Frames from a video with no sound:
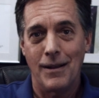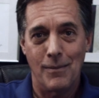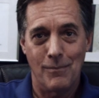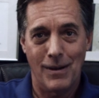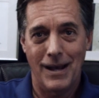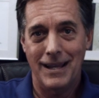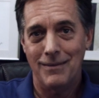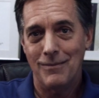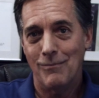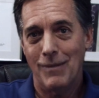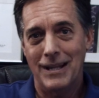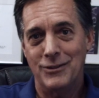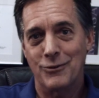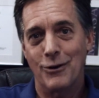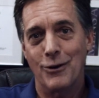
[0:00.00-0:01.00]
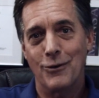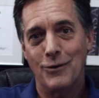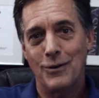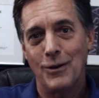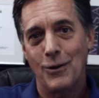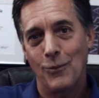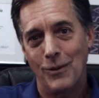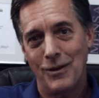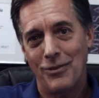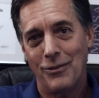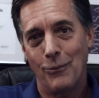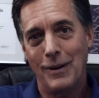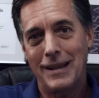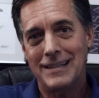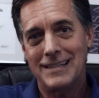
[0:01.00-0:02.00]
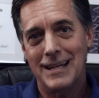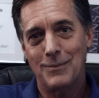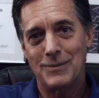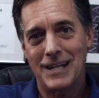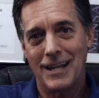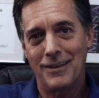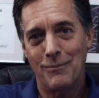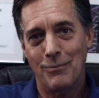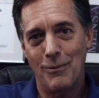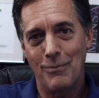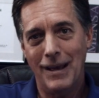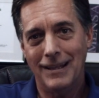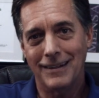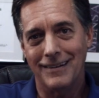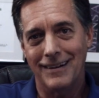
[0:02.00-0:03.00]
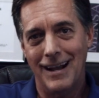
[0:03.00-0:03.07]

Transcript: my drone with the wingtips on the propeller.